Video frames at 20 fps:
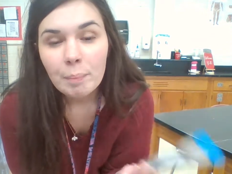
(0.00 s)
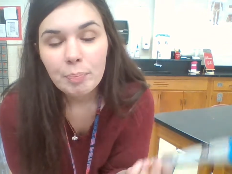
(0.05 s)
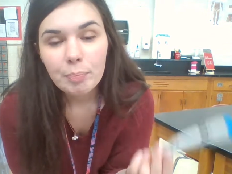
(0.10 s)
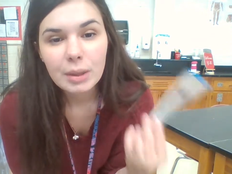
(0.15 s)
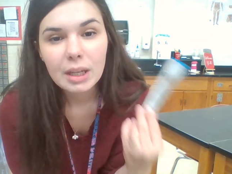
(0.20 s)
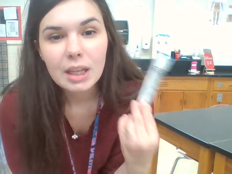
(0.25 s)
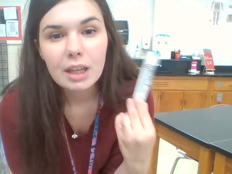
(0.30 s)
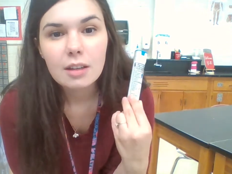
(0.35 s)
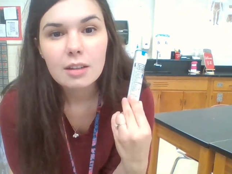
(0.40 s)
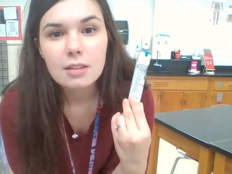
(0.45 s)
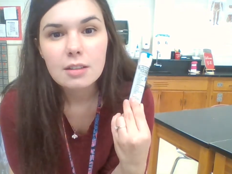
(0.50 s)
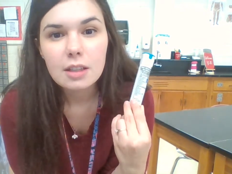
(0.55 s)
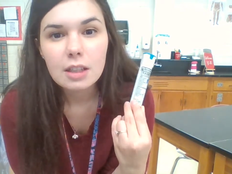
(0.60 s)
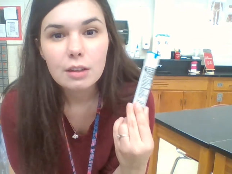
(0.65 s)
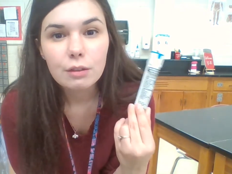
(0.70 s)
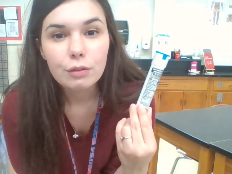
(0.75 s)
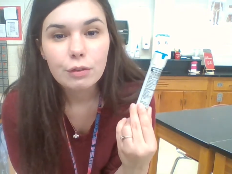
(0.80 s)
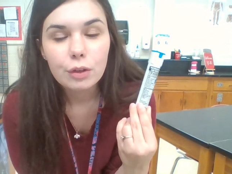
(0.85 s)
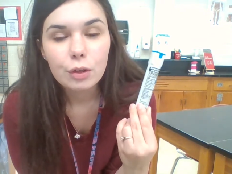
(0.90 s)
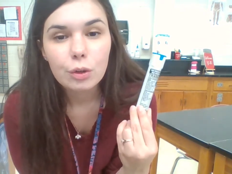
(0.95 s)
because
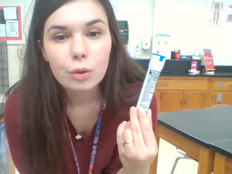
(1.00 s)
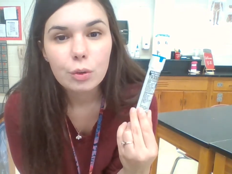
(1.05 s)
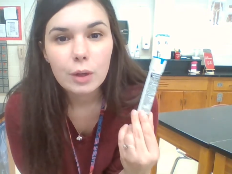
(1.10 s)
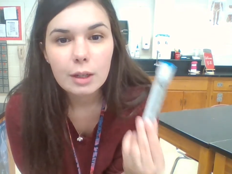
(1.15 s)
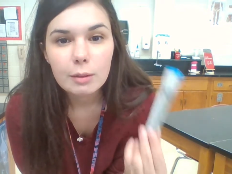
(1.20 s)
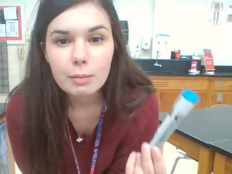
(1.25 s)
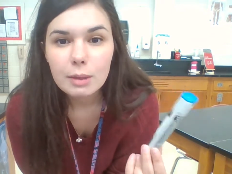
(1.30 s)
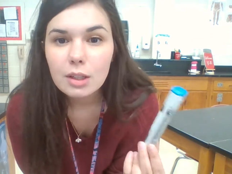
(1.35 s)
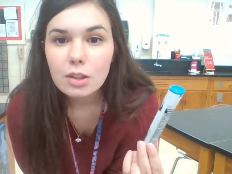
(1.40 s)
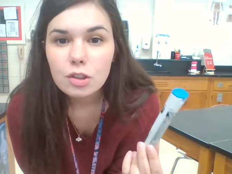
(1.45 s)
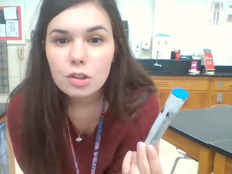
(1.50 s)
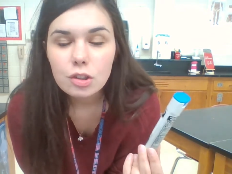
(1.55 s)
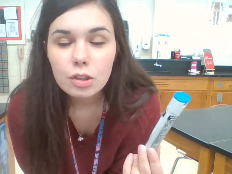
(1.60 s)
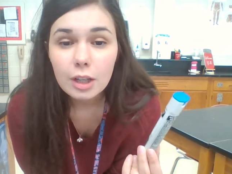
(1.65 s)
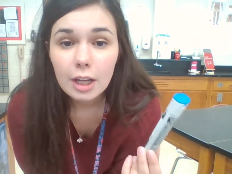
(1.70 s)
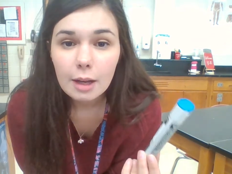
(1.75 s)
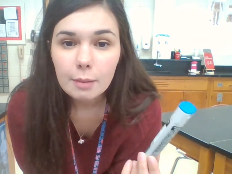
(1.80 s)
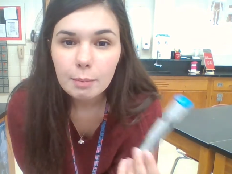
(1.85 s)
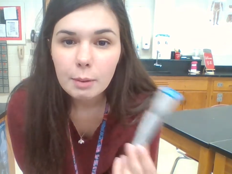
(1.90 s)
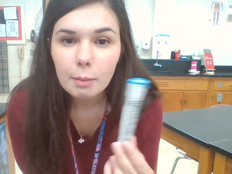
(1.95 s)
if you administer
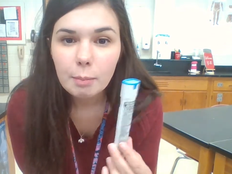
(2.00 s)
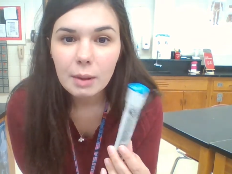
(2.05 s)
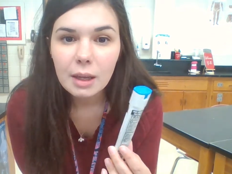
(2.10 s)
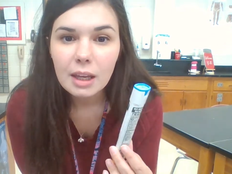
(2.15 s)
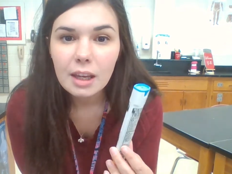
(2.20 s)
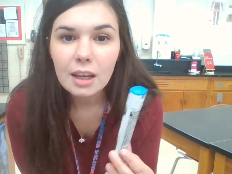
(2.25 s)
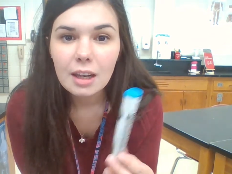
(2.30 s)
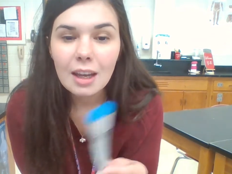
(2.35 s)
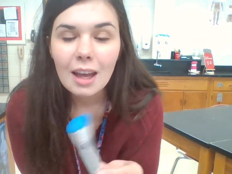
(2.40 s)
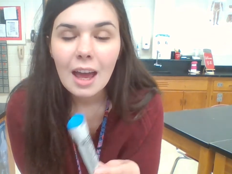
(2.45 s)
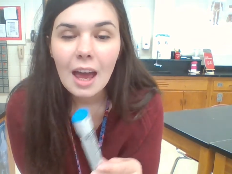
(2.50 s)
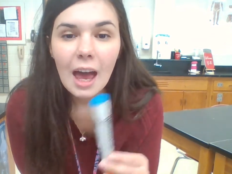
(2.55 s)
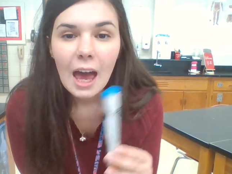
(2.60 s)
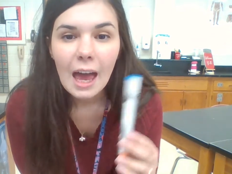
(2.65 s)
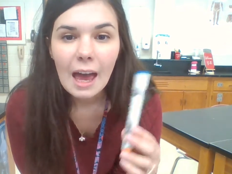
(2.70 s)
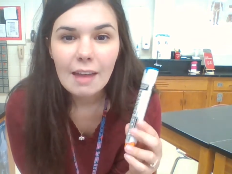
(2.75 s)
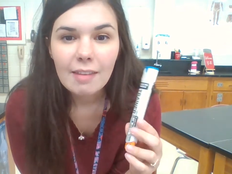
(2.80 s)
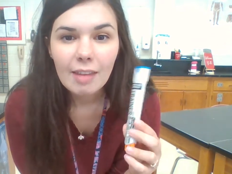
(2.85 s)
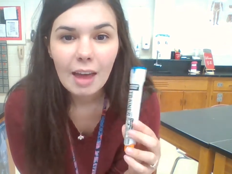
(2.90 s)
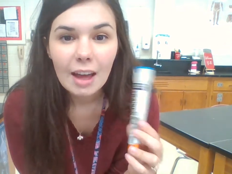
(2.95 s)
an EpiPen
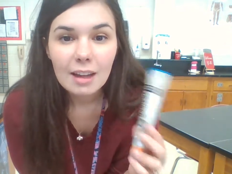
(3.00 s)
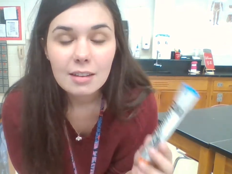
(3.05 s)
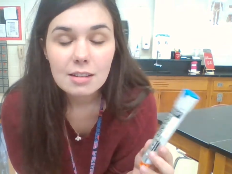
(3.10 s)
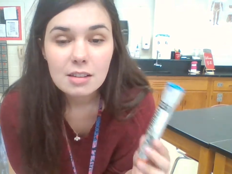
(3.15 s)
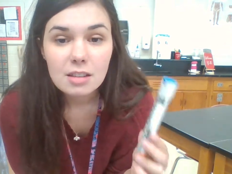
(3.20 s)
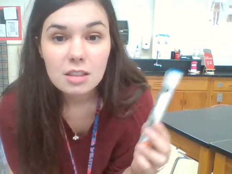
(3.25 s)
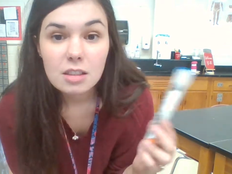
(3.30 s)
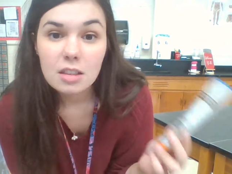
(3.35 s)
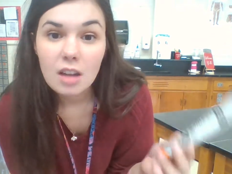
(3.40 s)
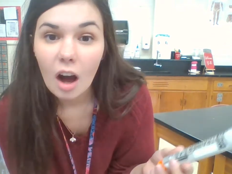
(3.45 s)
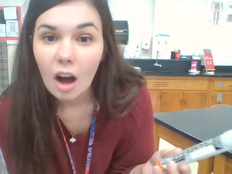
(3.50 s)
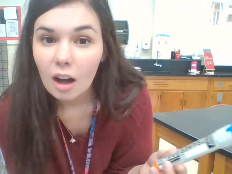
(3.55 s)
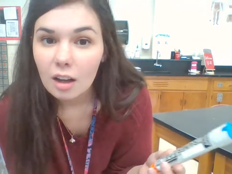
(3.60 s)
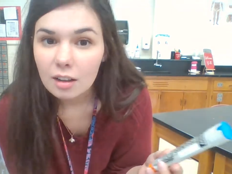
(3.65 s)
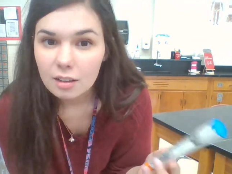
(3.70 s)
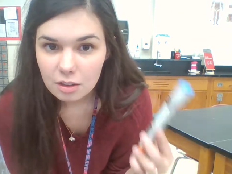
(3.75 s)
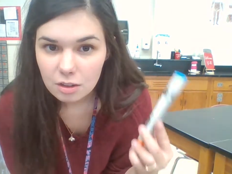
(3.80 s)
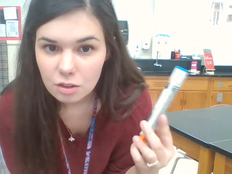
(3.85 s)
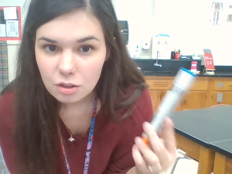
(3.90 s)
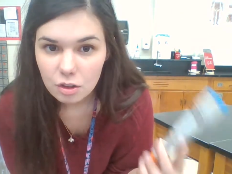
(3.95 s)
and that does not
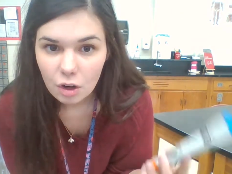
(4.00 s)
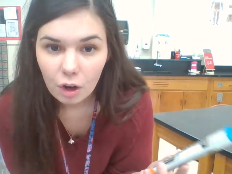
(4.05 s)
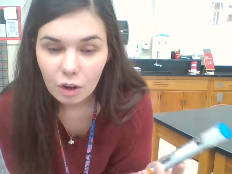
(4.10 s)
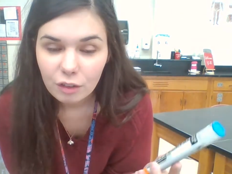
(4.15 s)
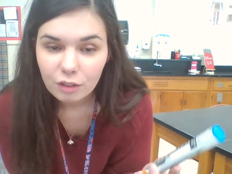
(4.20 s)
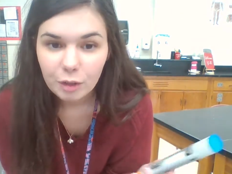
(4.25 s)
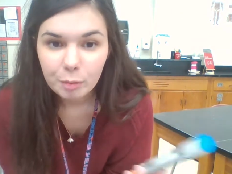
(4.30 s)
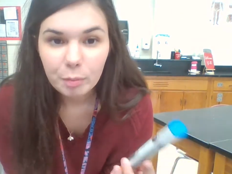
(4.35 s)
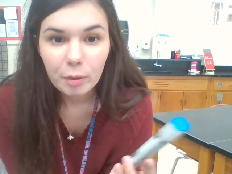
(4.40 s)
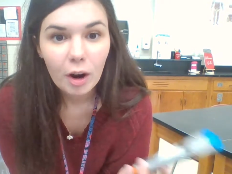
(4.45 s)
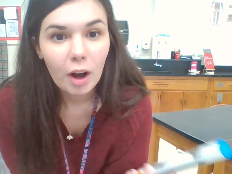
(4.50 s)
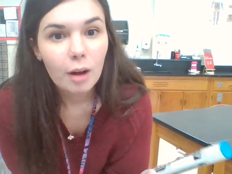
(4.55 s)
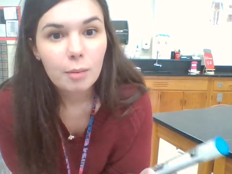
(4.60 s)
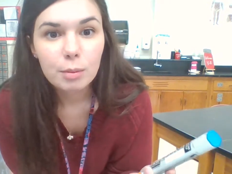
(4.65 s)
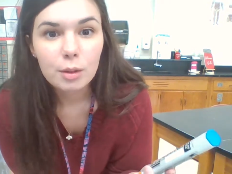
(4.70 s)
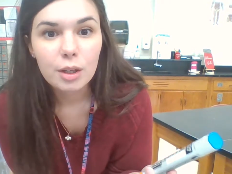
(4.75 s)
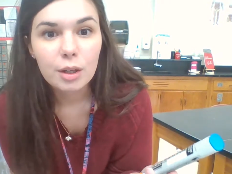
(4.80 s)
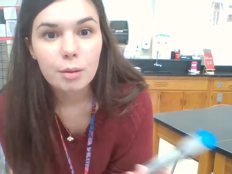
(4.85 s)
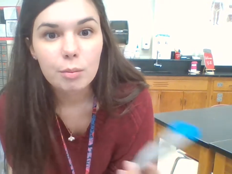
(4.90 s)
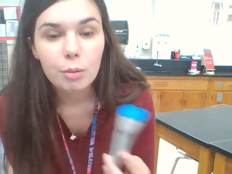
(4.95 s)
solve the
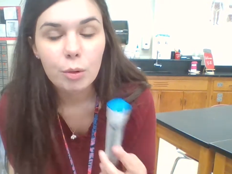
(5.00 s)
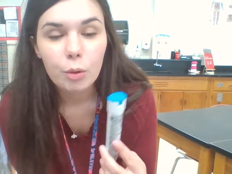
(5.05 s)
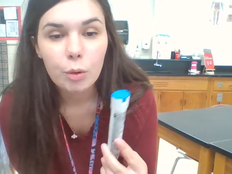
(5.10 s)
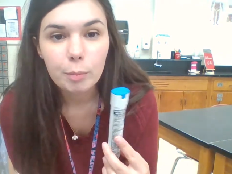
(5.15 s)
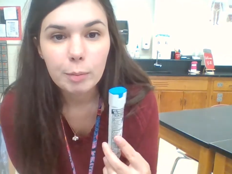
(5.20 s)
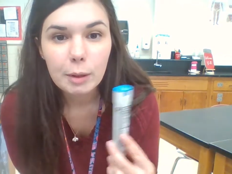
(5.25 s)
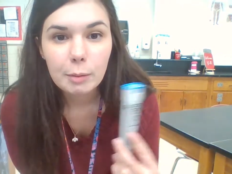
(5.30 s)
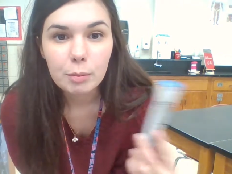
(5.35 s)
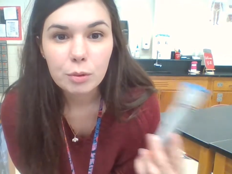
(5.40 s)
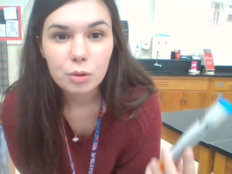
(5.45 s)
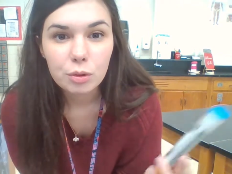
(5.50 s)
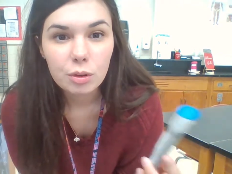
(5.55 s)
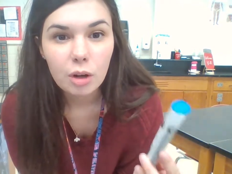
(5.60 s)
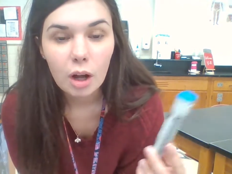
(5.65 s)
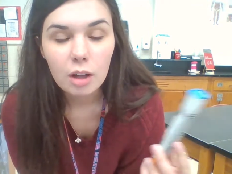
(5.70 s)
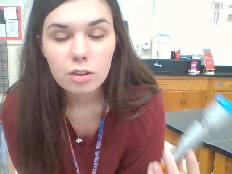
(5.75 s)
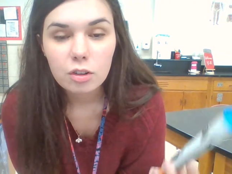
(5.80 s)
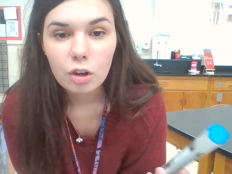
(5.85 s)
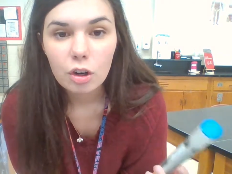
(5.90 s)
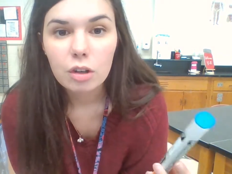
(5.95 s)
problem or people do
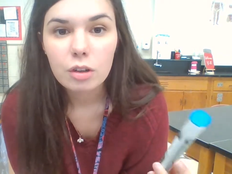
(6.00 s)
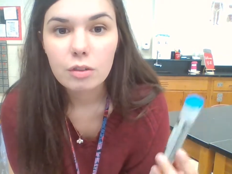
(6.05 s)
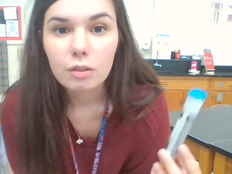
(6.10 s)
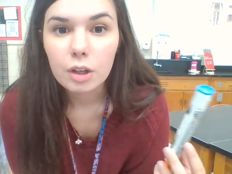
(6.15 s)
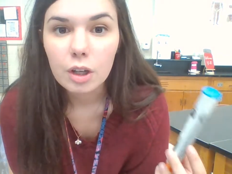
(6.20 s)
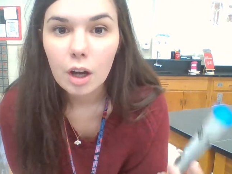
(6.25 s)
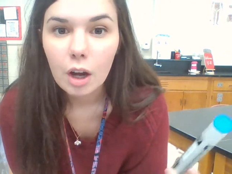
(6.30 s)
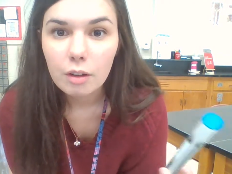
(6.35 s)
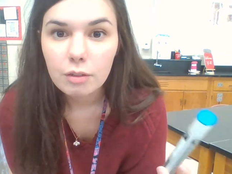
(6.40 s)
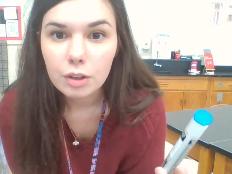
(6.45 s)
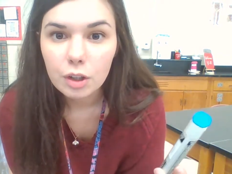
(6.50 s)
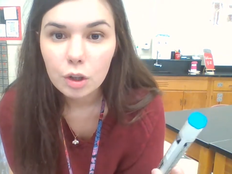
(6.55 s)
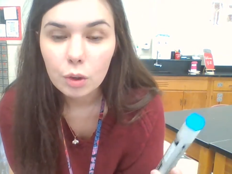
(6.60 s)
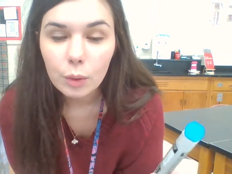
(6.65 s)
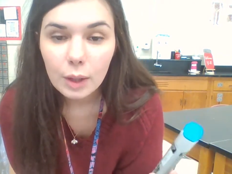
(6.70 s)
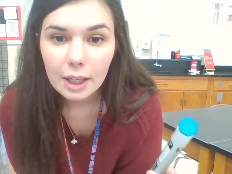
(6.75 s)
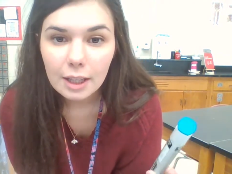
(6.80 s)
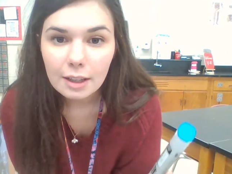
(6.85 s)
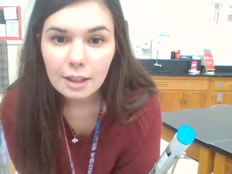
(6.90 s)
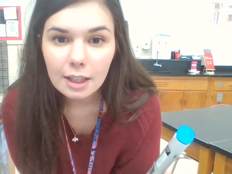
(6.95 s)
not start to recover
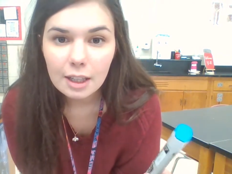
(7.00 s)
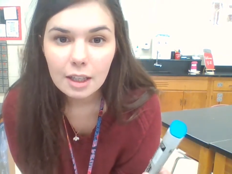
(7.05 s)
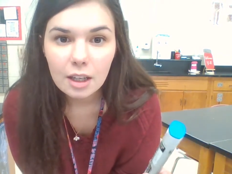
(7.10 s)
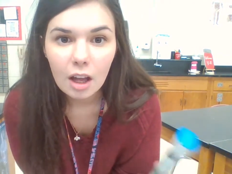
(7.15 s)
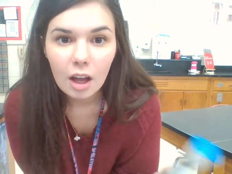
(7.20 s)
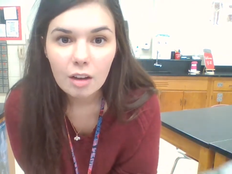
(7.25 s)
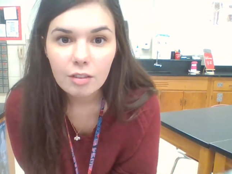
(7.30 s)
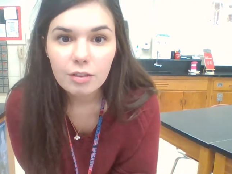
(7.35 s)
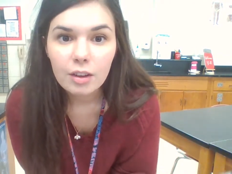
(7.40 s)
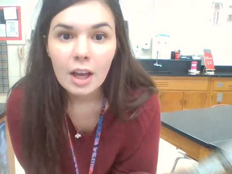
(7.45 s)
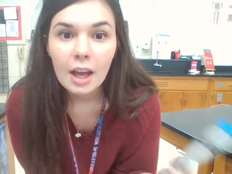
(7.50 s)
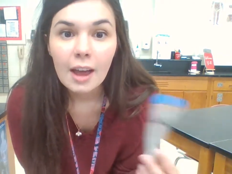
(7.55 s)
quickly enough,